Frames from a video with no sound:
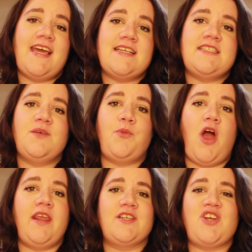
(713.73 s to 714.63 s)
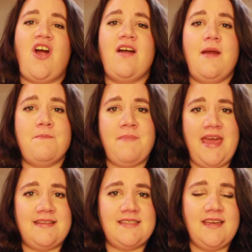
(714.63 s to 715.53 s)
Yes, the products are
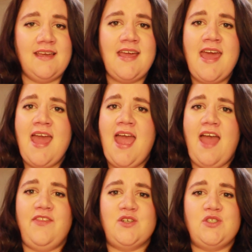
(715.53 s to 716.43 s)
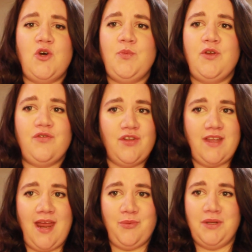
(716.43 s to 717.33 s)
amazing and they're so beautiful,
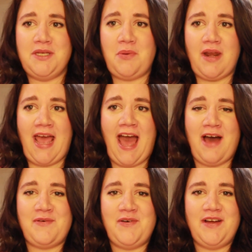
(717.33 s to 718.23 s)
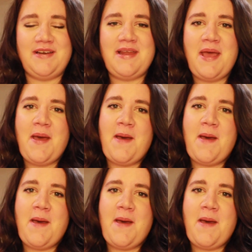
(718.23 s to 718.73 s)
and I really want to have one,